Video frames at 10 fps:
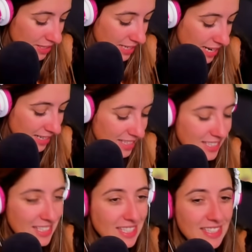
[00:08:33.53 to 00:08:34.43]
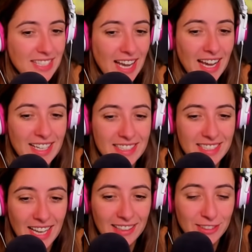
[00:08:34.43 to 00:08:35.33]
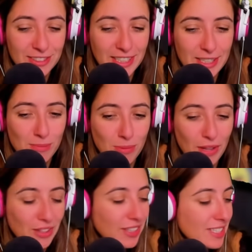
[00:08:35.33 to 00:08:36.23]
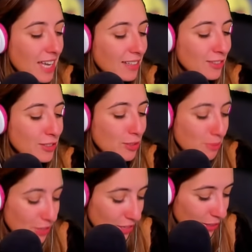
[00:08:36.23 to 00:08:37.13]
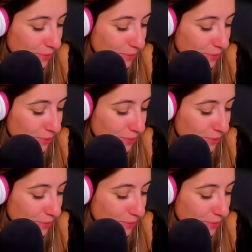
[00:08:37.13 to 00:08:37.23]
Dad. This is his dad. His dad looks like his brother. His dad looks super young.